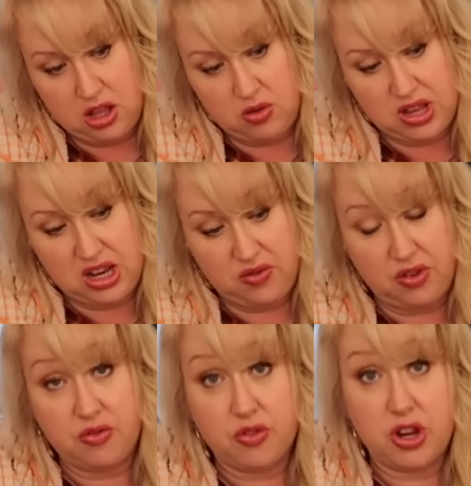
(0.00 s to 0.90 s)
You can
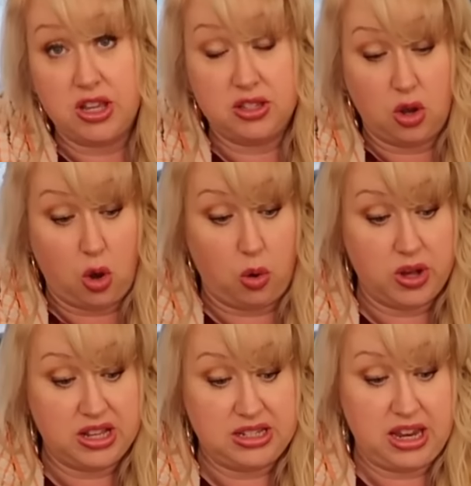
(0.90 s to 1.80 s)
even freeze
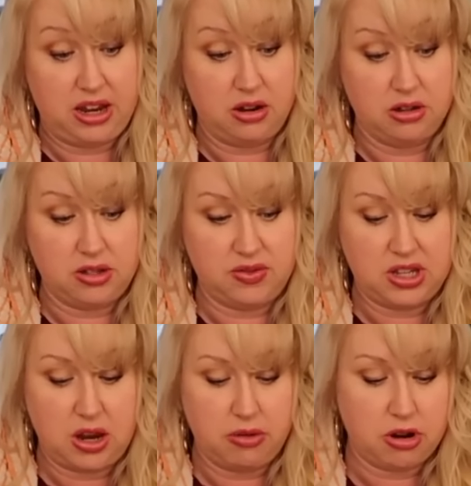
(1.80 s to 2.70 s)
whole containers of
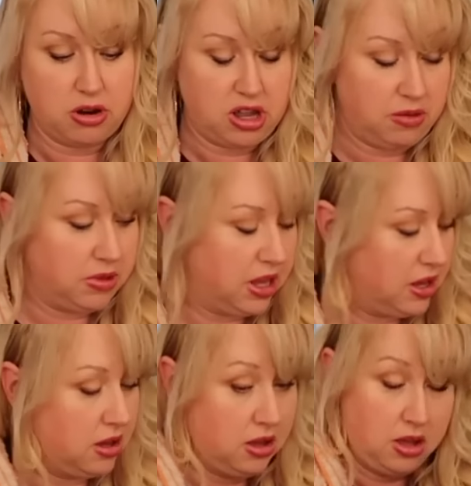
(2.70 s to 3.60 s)
sour cream,
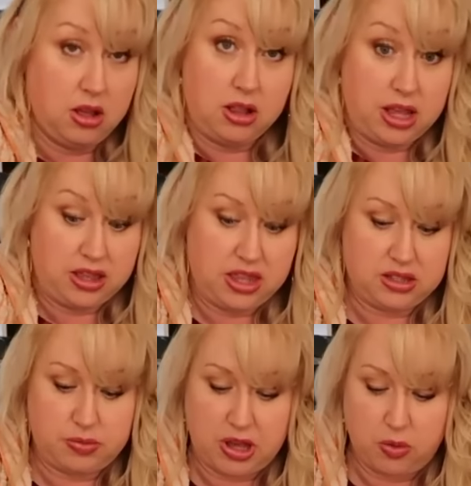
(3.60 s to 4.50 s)
like, like
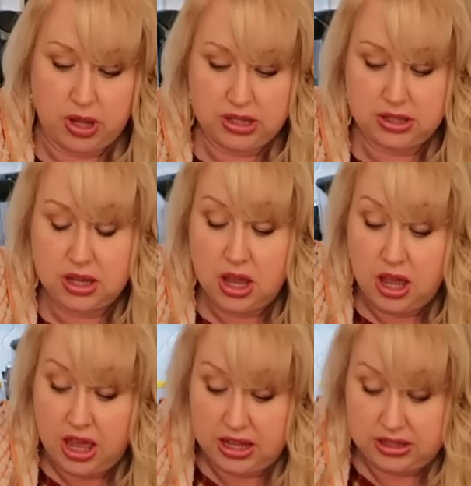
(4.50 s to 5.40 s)
these big ones,
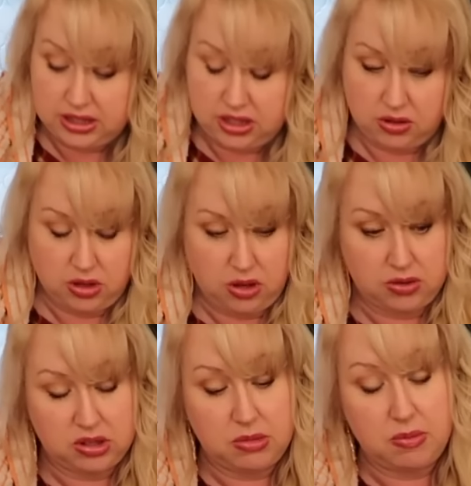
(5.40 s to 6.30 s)
and still
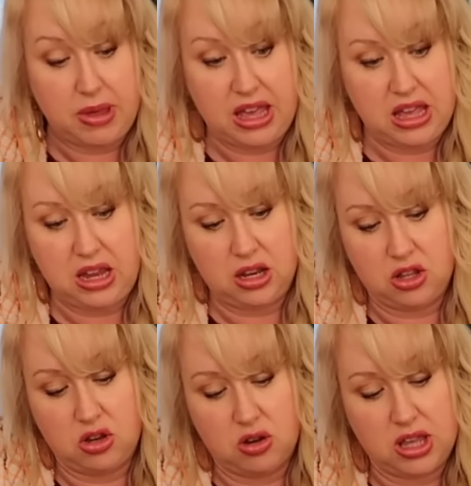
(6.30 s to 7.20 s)
use them in baking
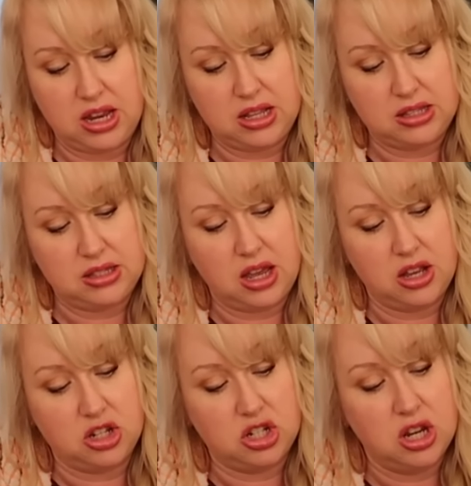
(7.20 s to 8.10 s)
and cooking and
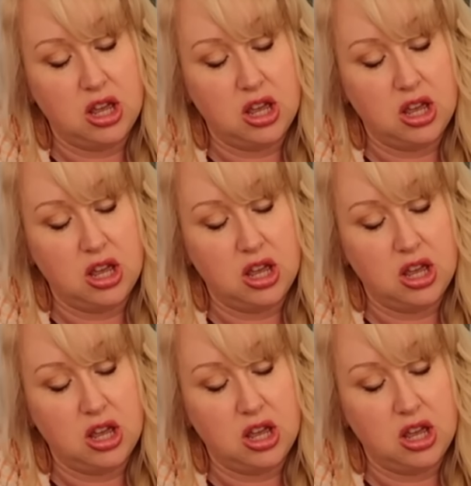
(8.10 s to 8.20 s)
such.